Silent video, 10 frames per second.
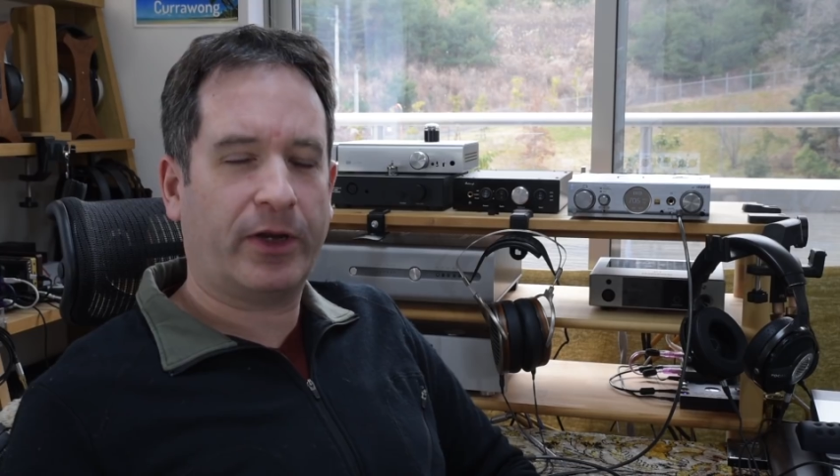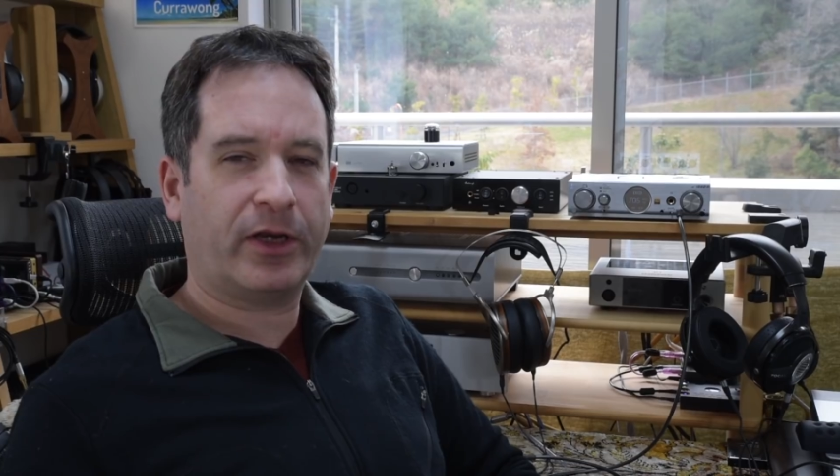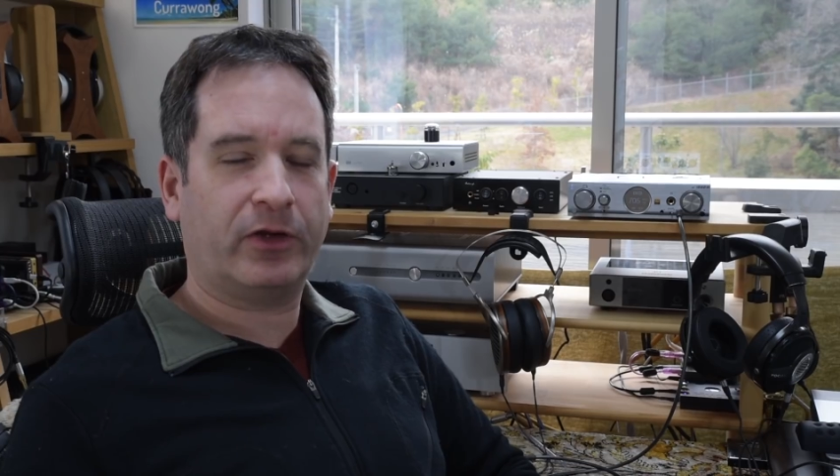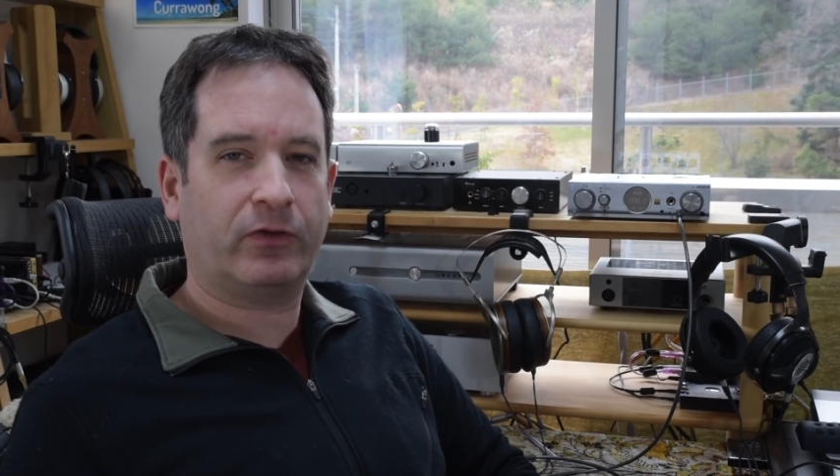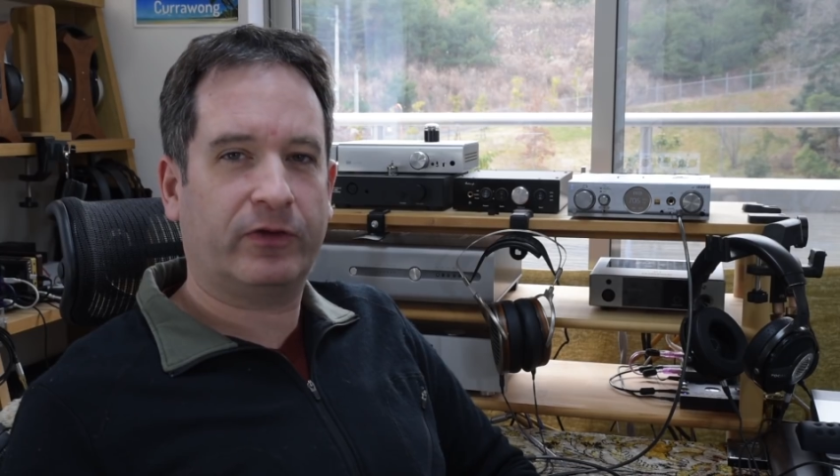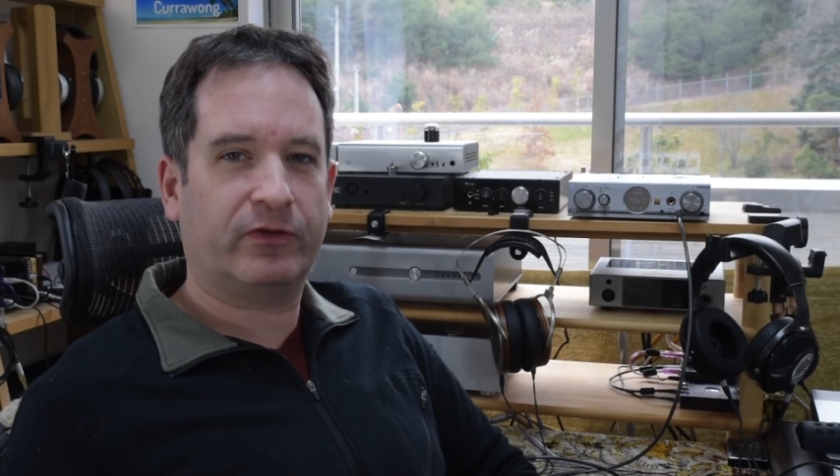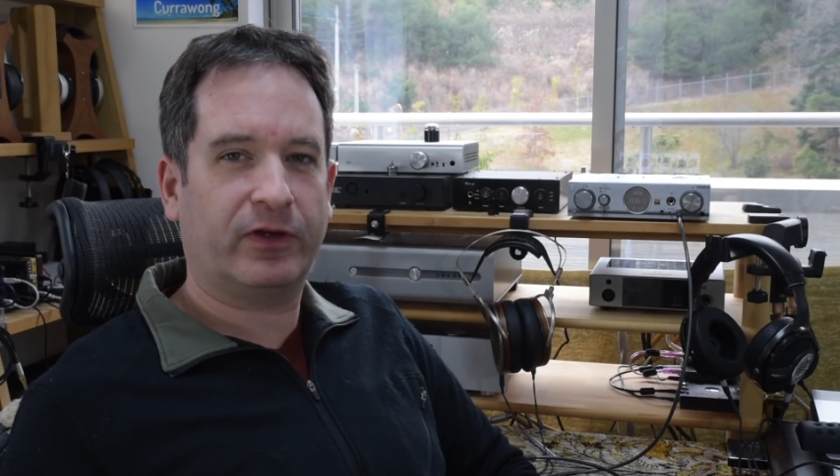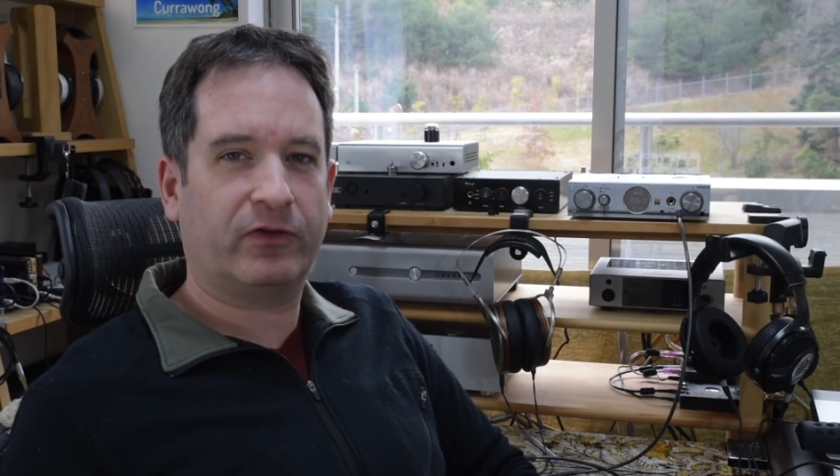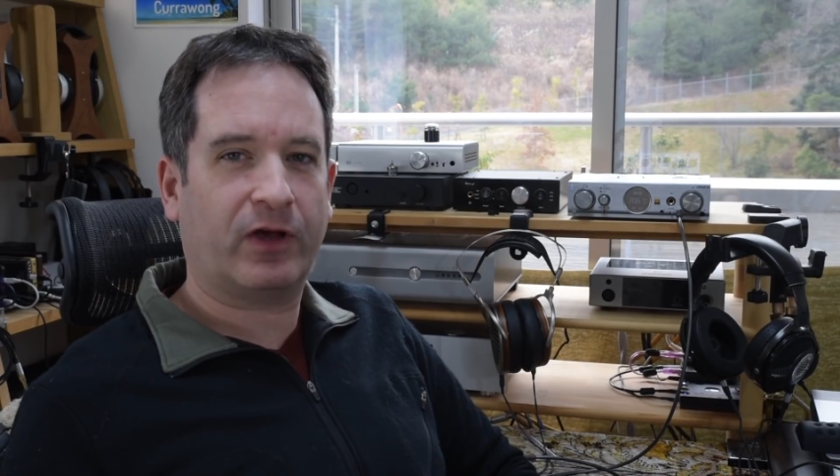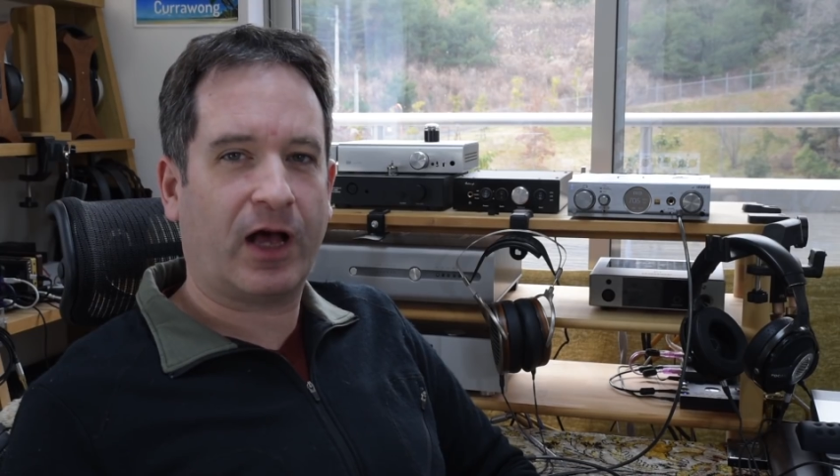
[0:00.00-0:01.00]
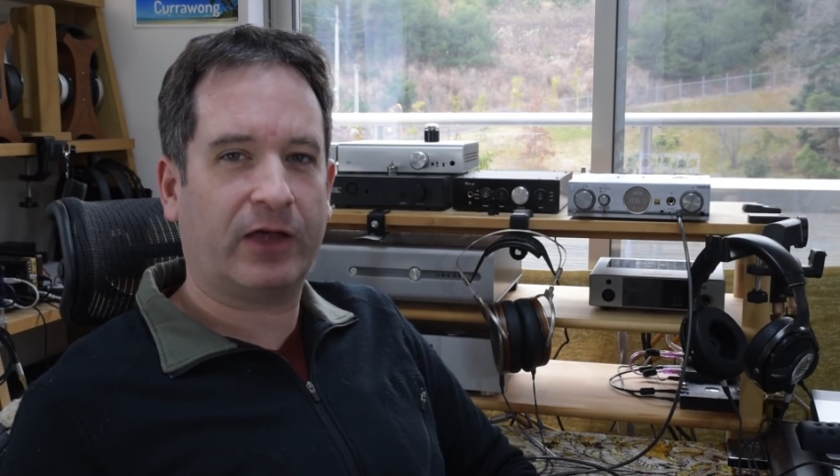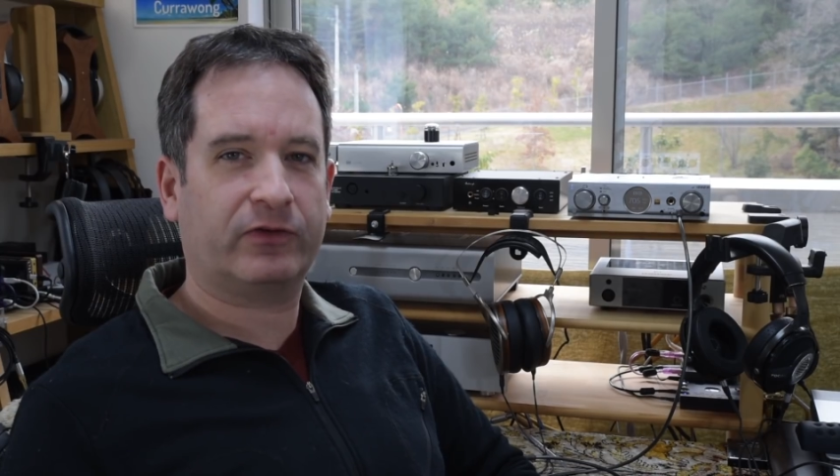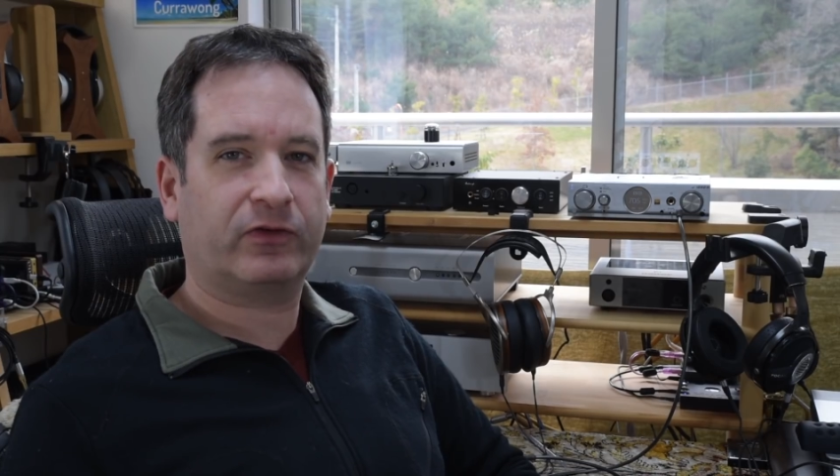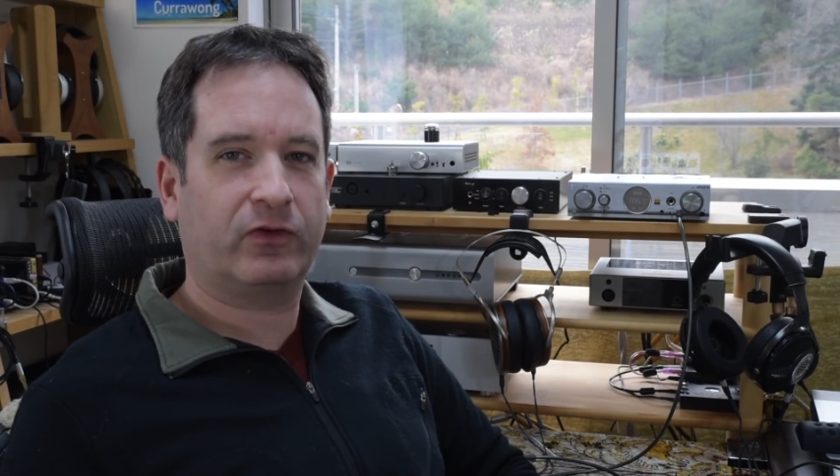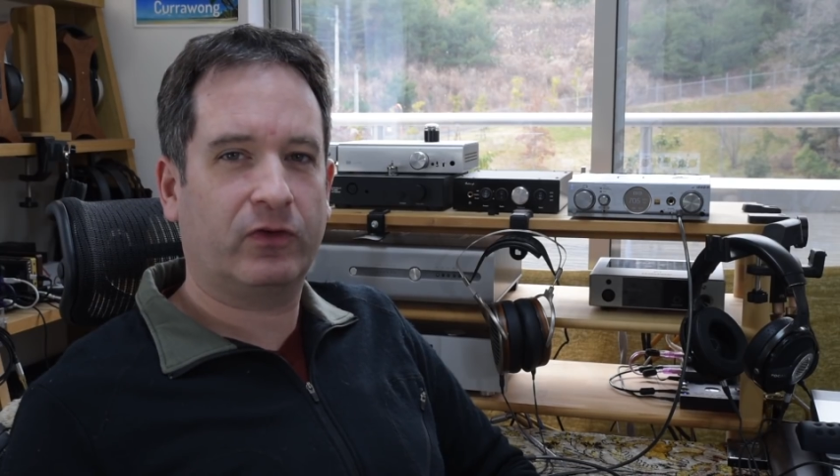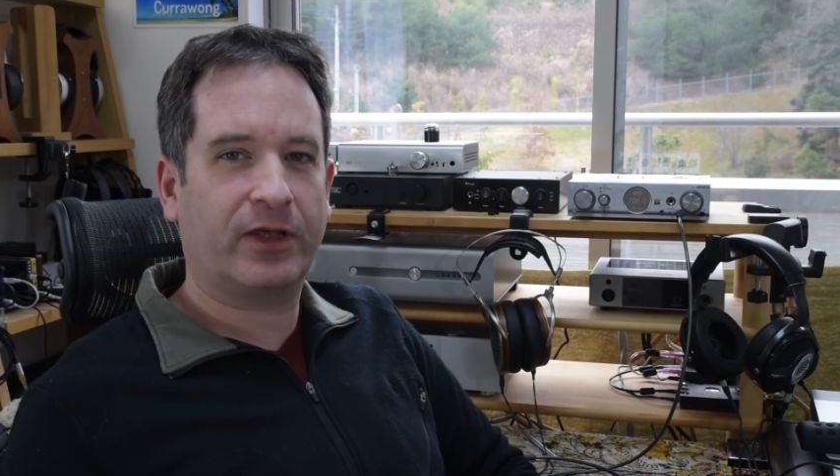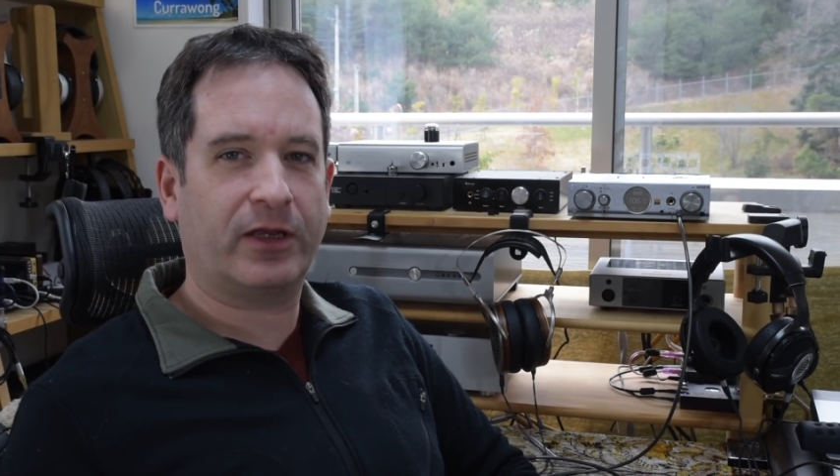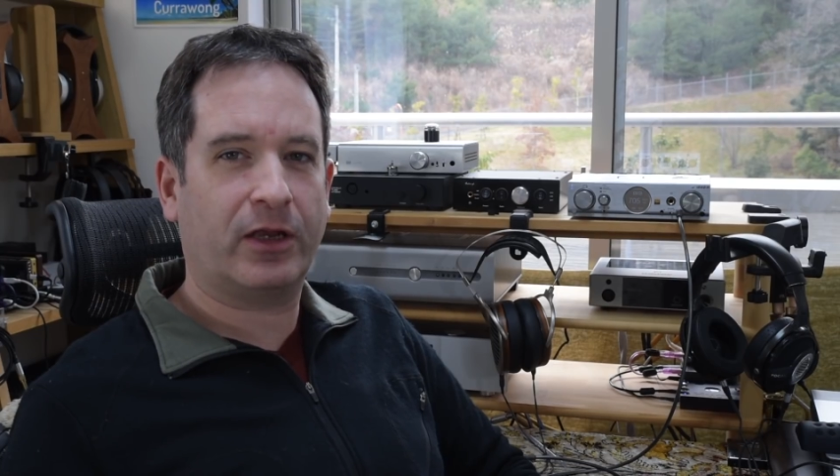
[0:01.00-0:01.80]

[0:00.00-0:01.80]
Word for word: an interesting task to get